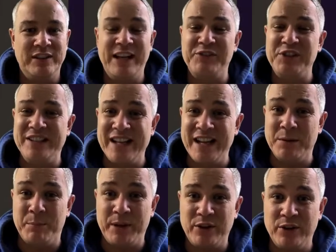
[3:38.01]
Yes, he
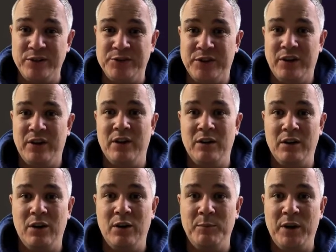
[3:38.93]
did, because
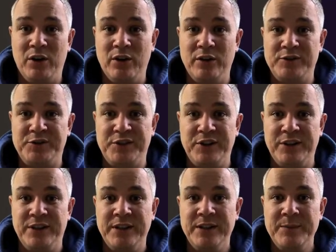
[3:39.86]
Irma Ersten,
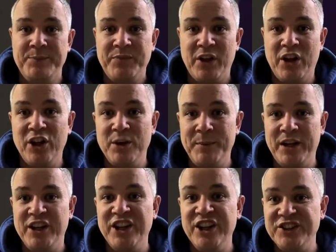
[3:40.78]

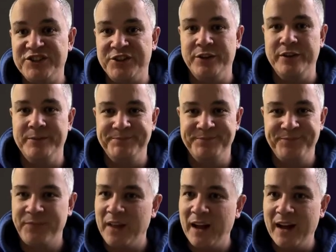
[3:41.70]
Irma Ersten,
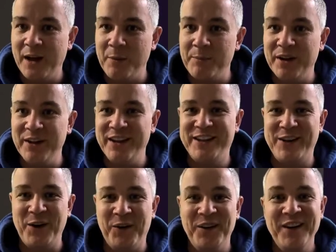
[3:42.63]
um, he
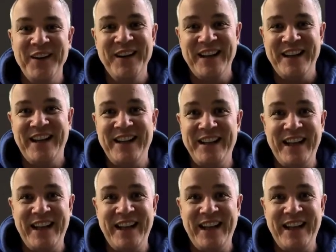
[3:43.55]
got, he